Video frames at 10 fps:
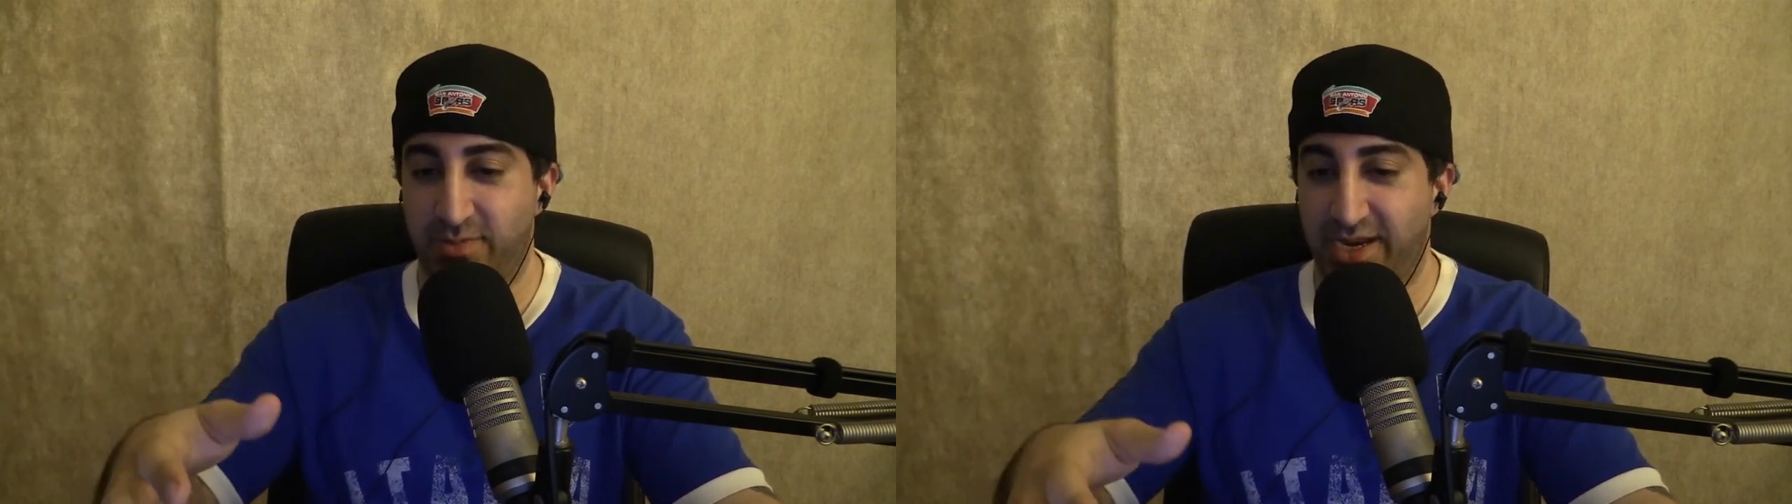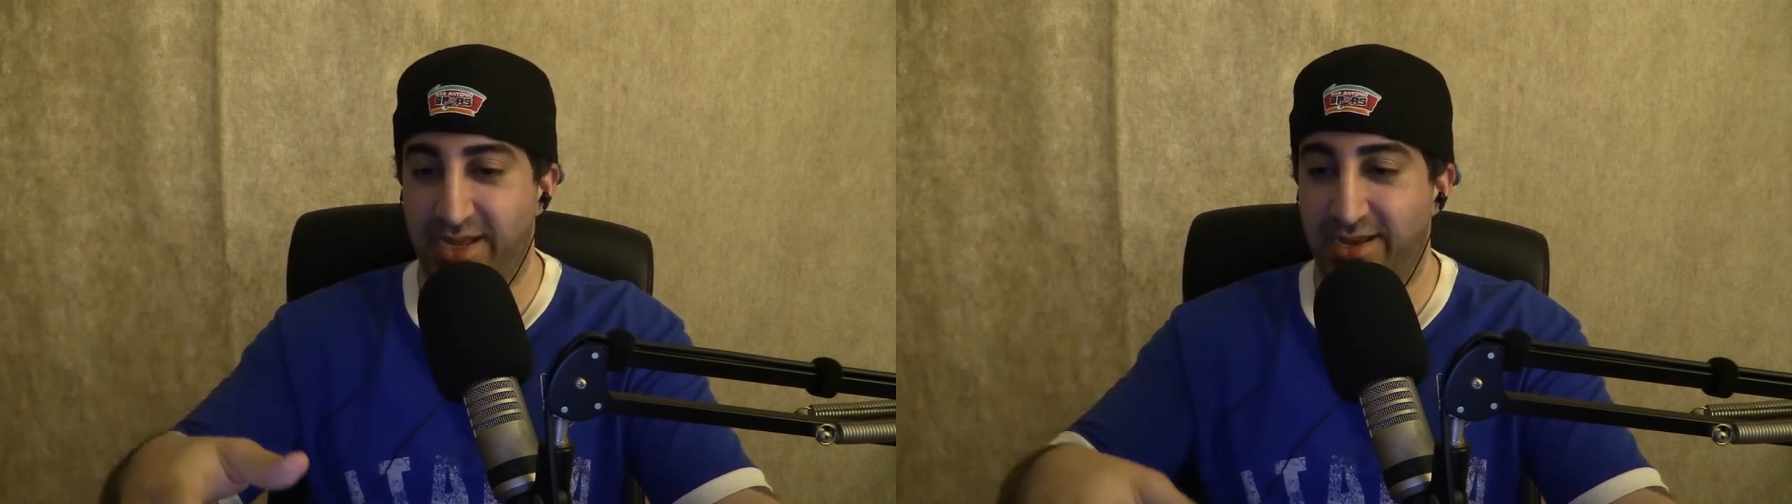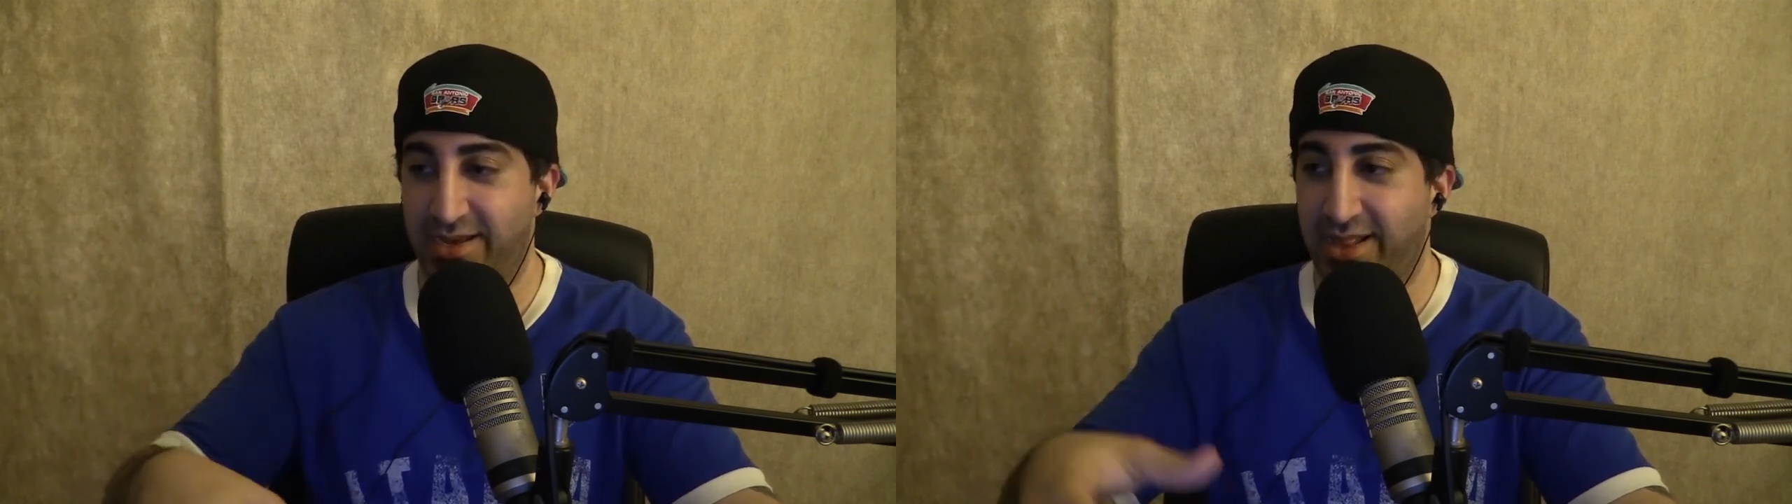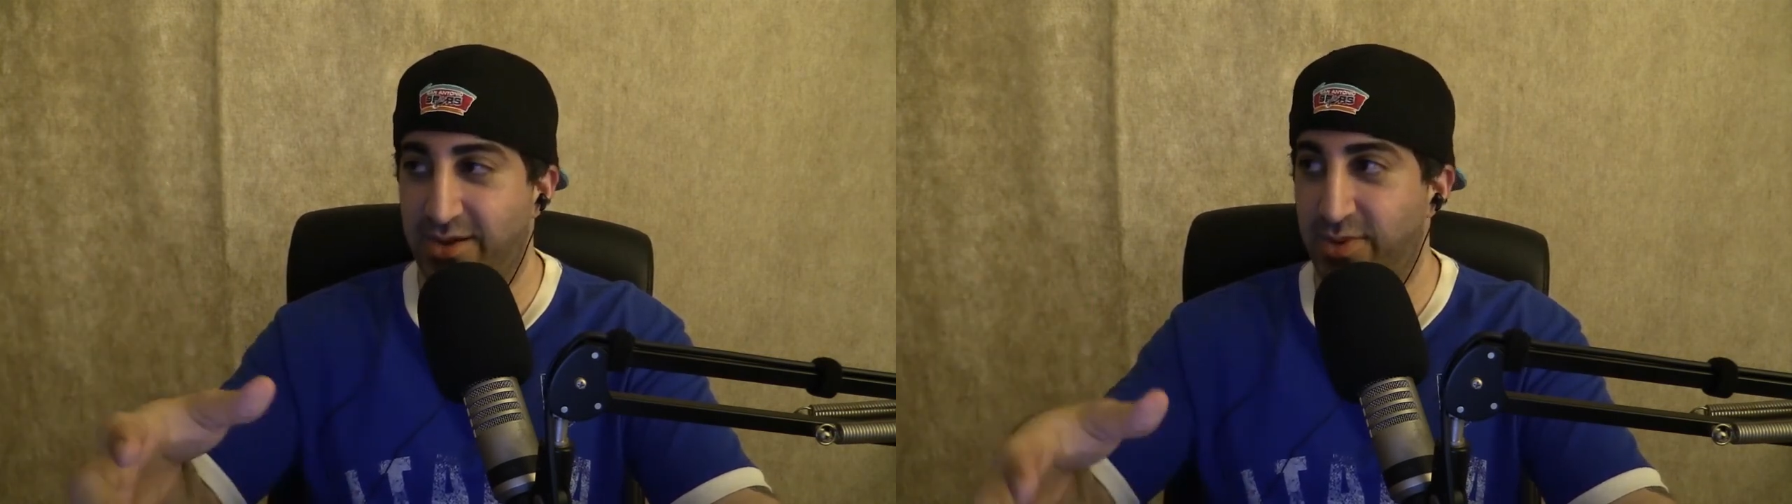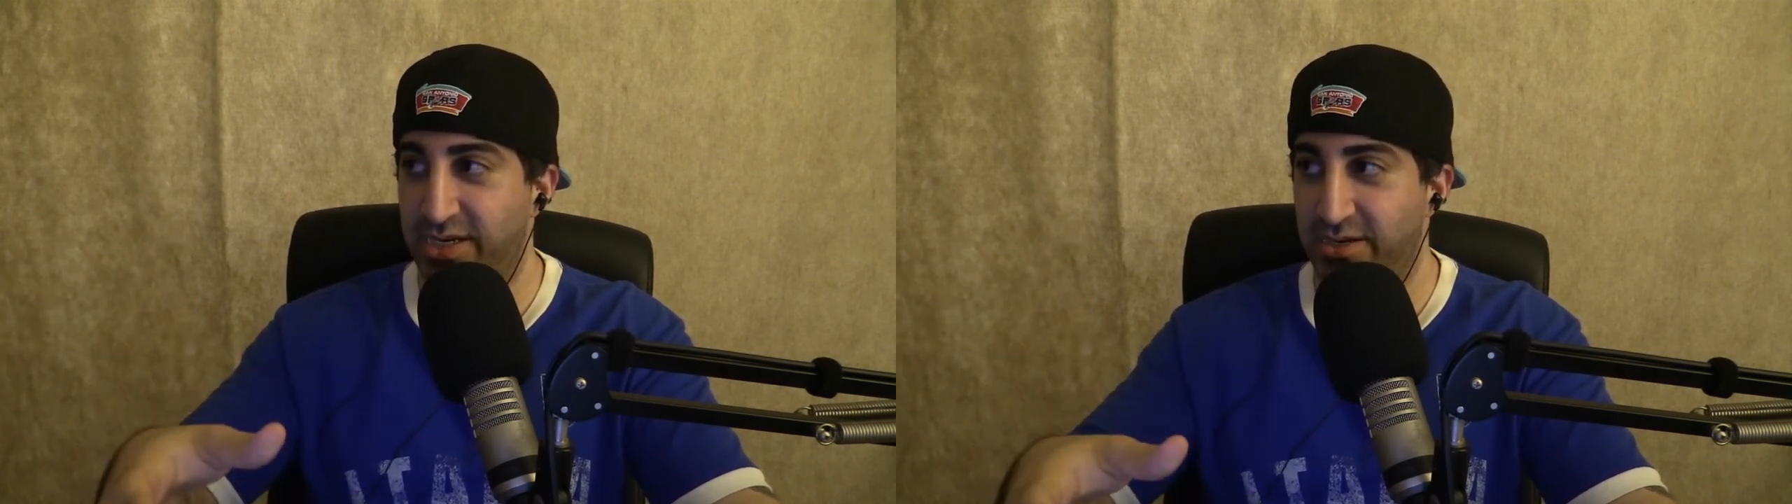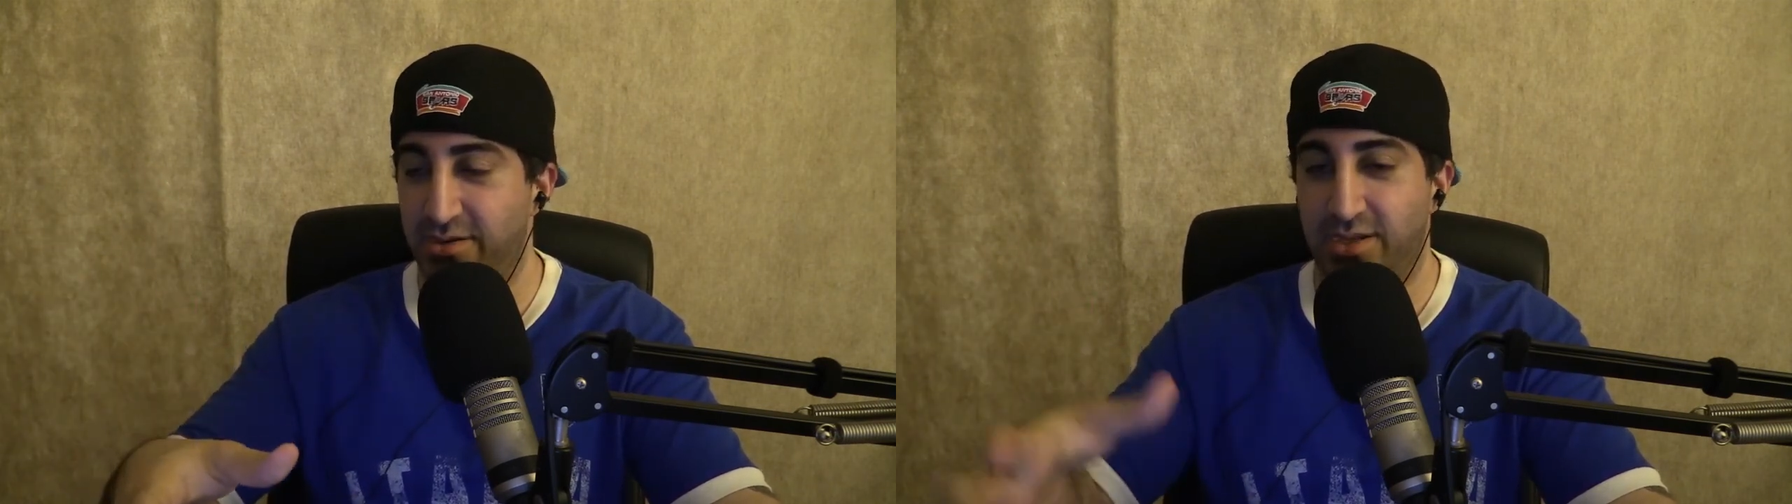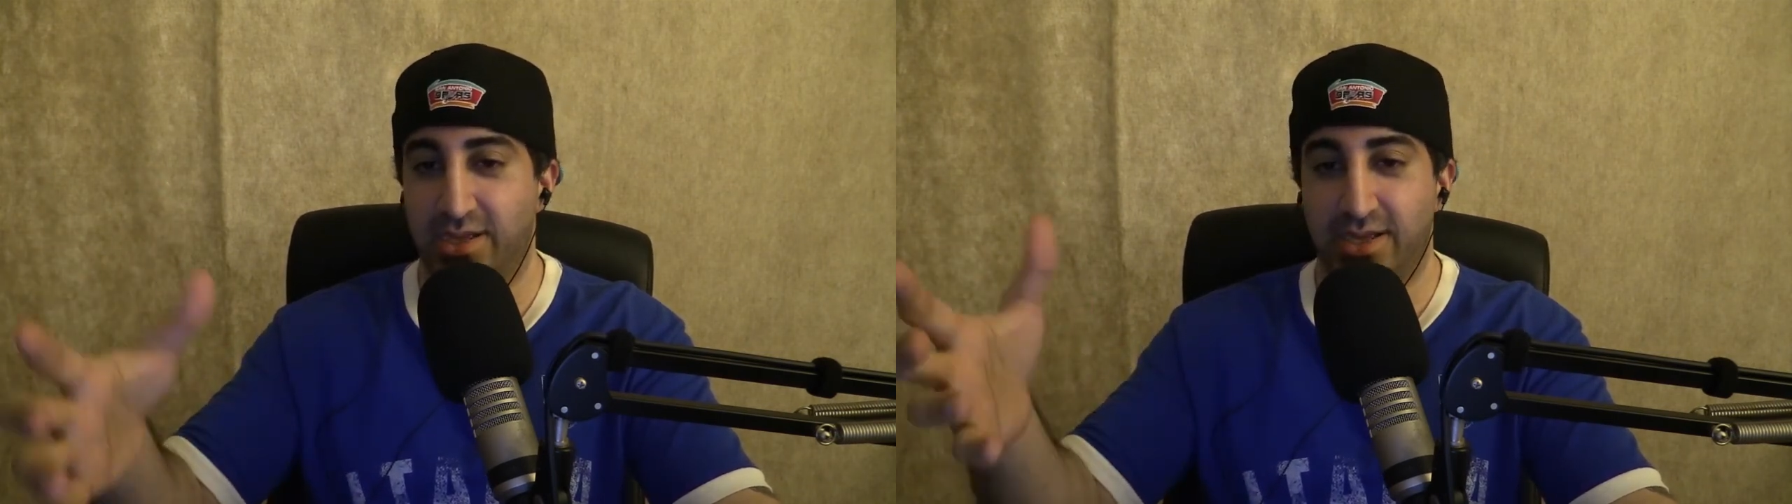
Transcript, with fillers: media like we do.